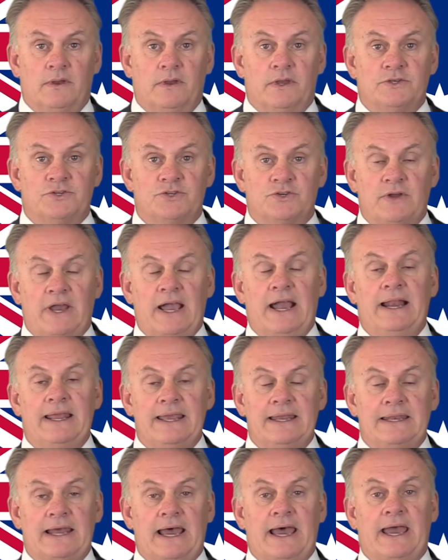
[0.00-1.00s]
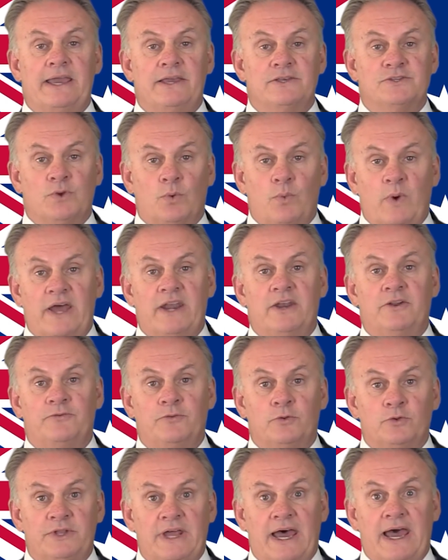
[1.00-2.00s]
Australia Day is a
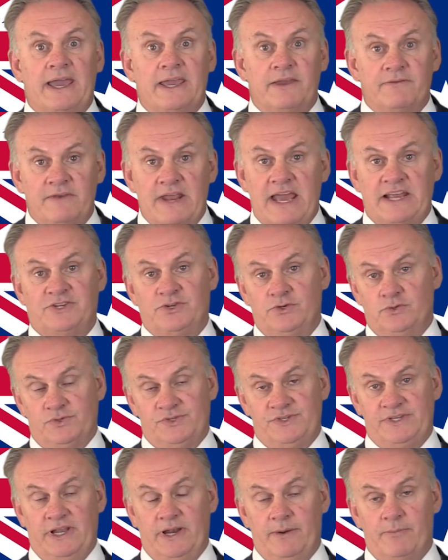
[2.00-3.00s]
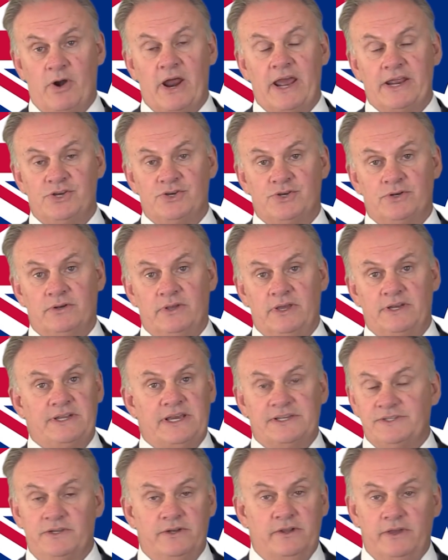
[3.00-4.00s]
wonderful day of national celebration. It
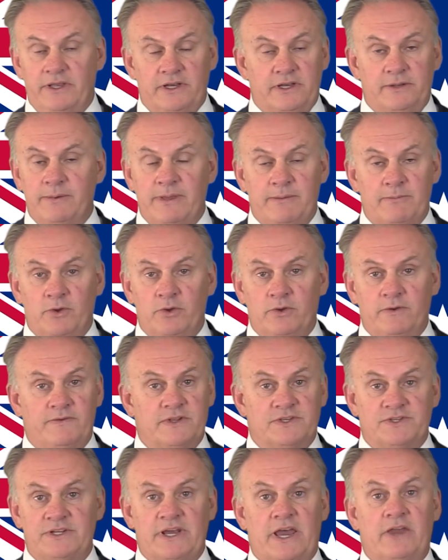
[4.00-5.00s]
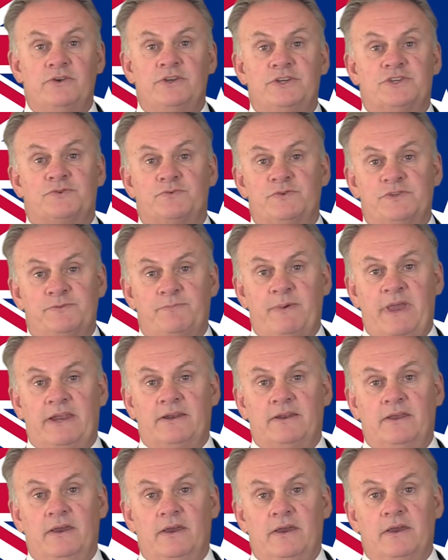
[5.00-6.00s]
doesn't need to be moved. It's no
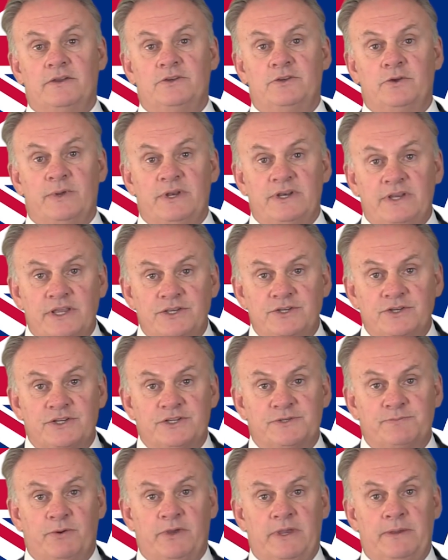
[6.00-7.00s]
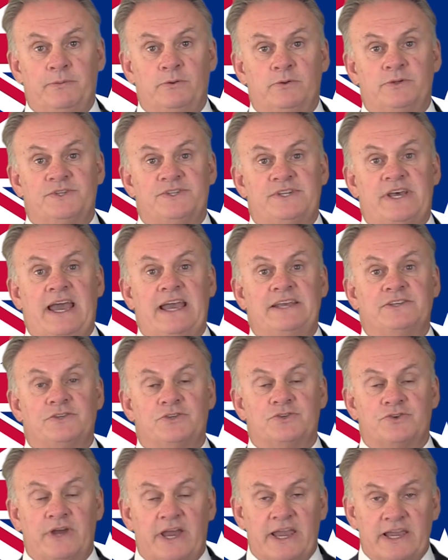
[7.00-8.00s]
disrespect to Indigenous people to say as
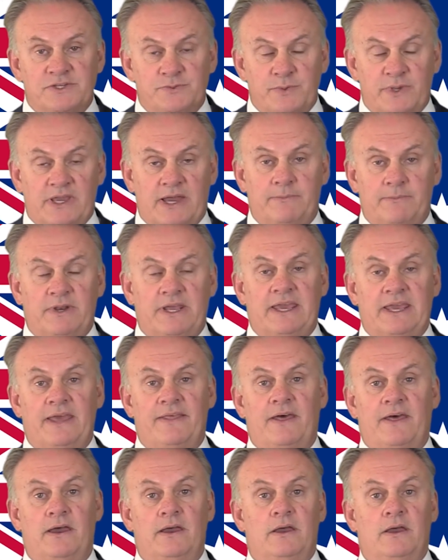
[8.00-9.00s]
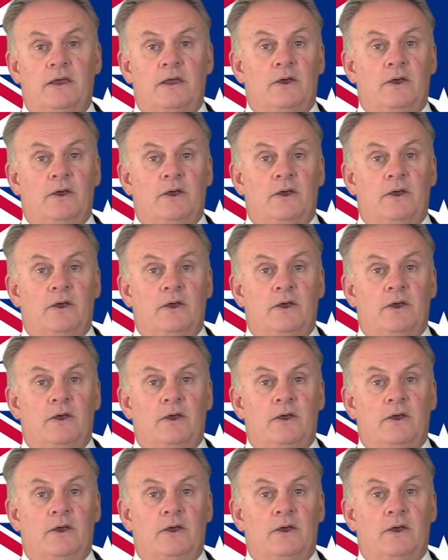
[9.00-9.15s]
Australians we come together.